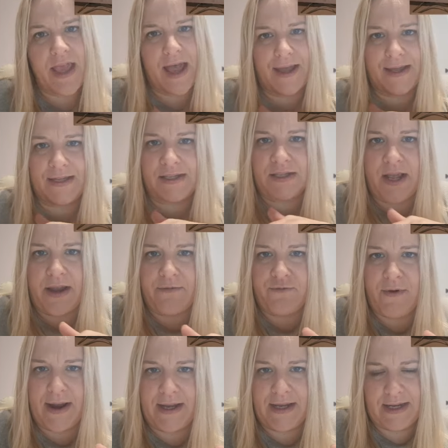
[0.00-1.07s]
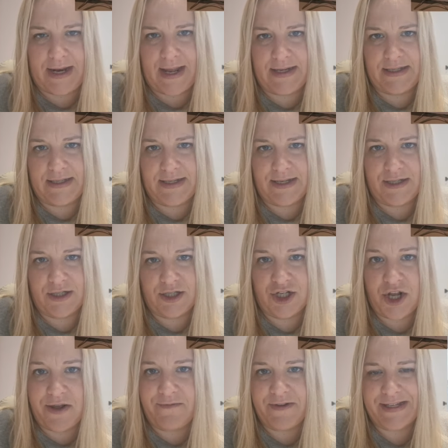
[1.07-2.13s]
that is a regulated
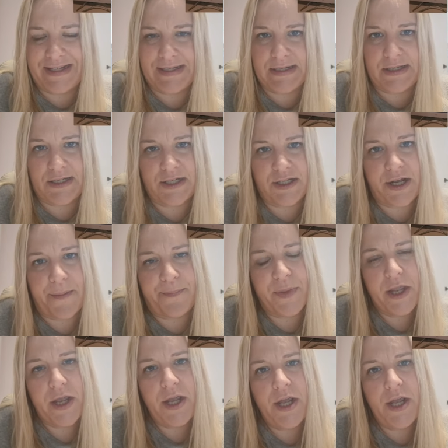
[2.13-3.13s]
nervous system.